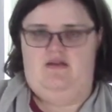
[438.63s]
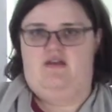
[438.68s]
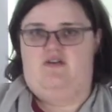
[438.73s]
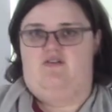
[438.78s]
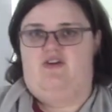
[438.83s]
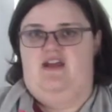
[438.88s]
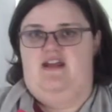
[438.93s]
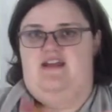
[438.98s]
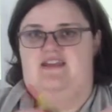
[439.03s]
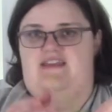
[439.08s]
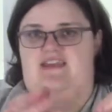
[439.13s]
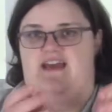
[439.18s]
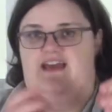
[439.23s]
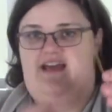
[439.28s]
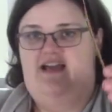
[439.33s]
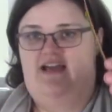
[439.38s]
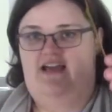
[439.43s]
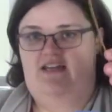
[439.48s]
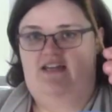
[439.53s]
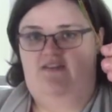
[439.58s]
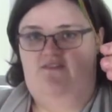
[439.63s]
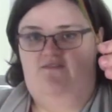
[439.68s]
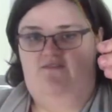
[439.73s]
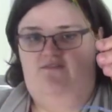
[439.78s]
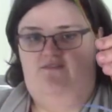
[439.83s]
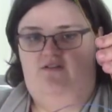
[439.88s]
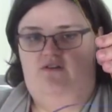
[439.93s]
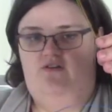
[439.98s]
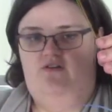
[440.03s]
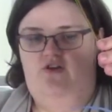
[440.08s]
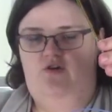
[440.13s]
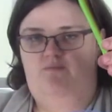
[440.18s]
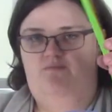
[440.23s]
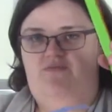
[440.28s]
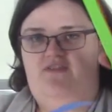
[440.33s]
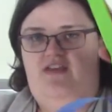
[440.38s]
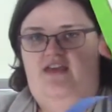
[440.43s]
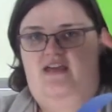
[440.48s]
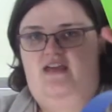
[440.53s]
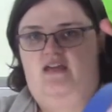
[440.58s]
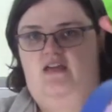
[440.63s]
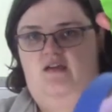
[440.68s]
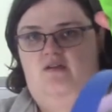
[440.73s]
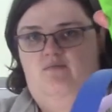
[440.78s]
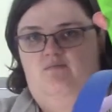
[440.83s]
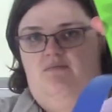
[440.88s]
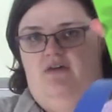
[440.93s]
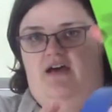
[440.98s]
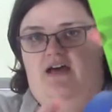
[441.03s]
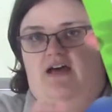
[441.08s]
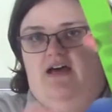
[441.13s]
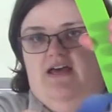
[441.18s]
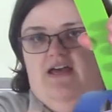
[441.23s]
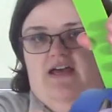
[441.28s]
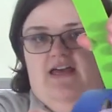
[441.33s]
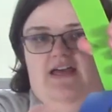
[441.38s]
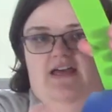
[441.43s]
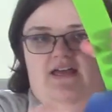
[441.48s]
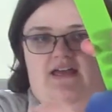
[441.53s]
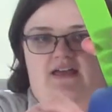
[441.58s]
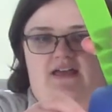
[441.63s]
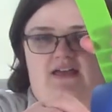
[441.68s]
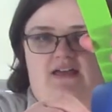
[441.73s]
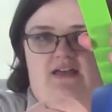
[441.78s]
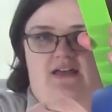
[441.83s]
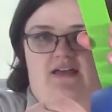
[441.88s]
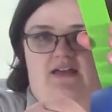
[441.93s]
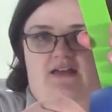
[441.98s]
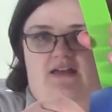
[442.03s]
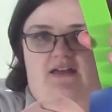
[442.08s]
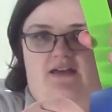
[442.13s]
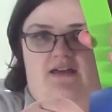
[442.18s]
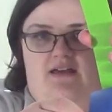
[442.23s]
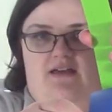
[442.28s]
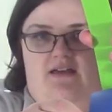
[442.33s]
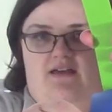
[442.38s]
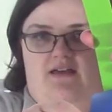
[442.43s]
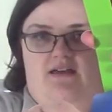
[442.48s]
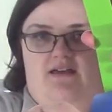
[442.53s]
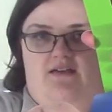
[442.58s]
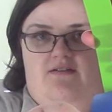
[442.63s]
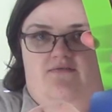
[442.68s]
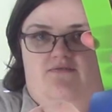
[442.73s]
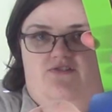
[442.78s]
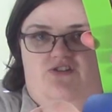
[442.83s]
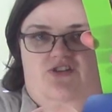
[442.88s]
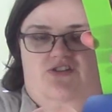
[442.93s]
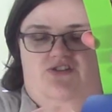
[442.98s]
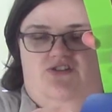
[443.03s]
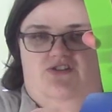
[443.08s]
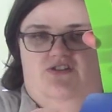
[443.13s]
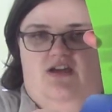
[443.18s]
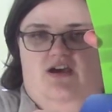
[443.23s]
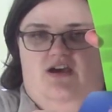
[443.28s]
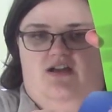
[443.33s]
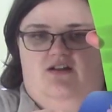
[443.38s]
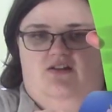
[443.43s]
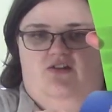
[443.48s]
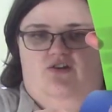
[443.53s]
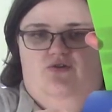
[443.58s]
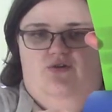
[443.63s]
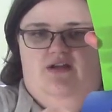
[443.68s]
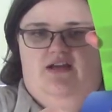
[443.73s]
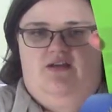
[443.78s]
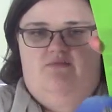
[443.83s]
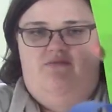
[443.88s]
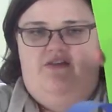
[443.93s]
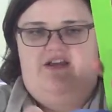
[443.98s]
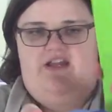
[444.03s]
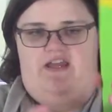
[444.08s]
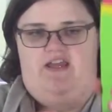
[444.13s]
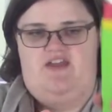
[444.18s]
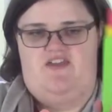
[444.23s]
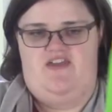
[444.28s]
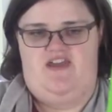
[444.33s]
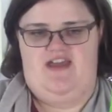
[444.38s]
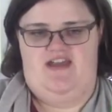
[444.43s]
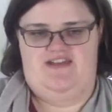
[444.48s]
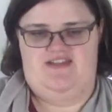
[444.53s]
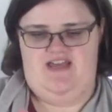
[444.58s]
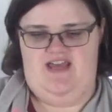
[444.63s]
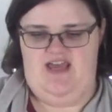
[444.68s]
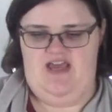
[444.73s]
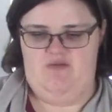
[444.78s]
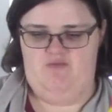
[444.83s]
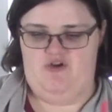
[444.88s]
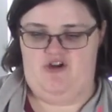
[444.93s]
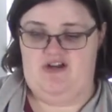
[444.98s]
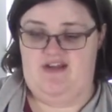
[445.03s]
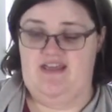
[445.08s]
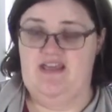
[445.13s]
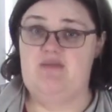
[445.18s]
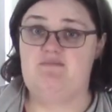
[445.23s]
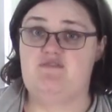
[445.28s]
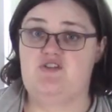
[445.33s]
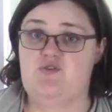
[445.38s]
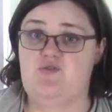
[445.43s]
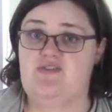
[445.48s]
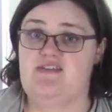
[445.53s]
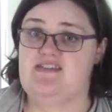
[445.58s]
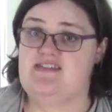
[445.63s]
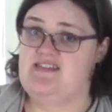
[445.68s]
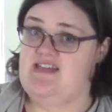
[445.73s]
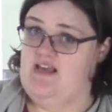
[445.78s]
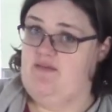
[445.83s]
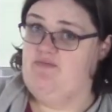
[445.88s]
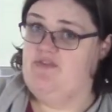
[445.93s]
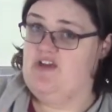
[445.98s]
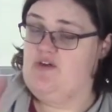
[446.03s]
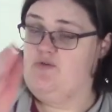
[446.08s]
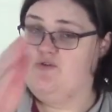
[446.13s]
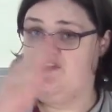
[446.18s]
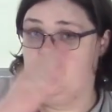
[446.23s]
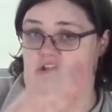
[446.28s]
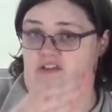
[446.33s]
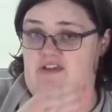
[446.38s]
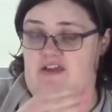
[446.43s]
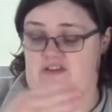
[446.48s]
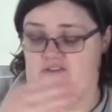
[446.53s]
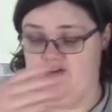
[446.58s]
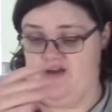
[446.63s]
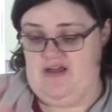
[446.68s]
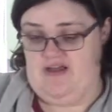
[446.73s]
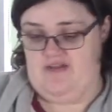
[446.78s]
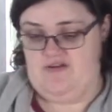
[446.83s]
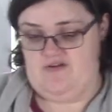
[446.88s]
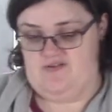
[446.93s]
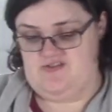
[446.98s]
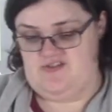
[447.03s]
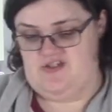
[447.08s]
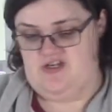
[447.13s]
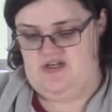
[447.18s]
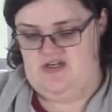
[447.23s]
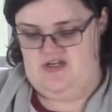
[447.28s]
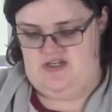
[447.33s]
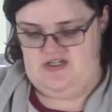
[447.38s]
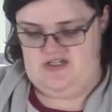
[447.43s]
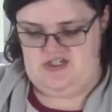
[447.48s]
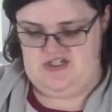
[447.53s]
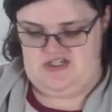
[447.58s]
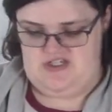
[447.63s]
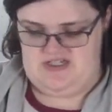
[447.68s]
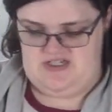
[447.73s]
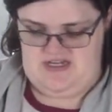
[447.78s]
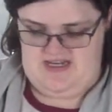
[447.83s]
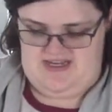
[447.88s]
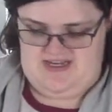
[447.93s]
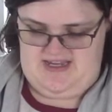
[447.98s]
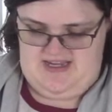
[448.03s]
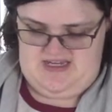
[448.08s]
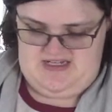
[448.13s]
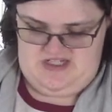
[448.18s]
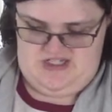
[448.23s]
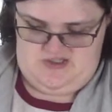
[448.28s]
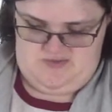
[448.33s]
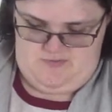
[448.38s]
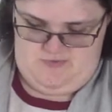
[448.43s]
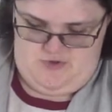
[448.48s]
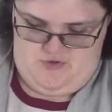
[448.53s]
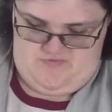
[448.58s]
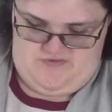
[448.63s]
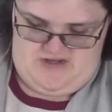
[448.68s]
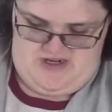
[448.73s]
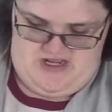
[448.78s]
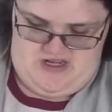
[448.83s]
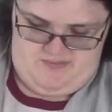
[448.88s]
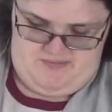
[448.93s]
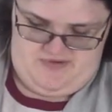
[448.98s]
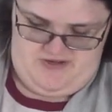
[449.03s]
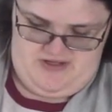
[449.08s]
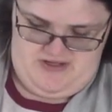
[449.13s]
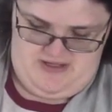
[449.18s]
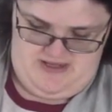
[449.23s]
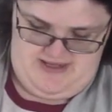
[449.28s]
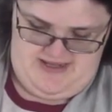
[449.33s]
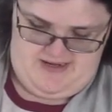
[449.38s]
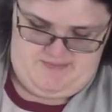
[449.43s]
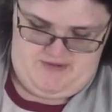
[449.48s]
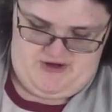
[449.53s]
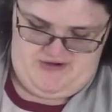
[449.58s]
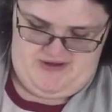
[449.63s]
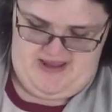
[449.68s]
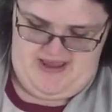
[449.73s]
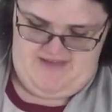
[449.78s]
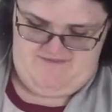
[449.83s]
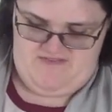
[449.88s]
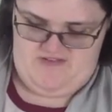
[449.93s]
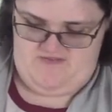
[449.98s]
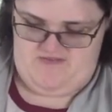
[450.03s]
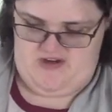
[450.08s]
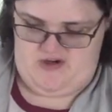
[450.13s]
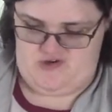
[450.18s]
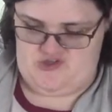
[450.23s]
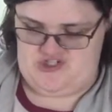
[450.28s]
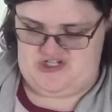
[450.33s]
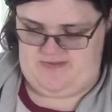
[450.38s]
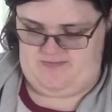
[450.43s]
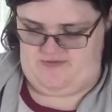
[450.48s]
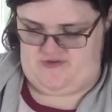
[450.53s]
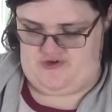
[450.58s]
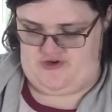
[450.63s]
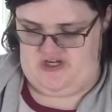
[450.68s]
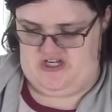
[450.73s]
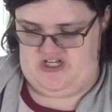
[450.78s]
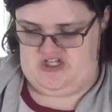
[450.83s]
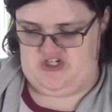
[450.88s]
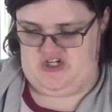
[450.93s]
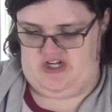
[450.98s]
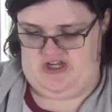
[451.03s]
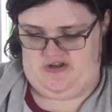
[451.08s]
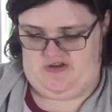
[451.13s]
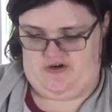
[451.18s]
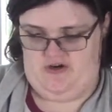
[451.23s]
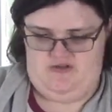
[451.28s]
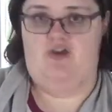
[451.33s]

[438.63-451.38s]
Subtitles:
Created that kind of loop thing by just not gluing it completely on the end. And we're gonna keep doing the same thing with all the other colors. Just, again, just moving up like about half a fingertip for each color.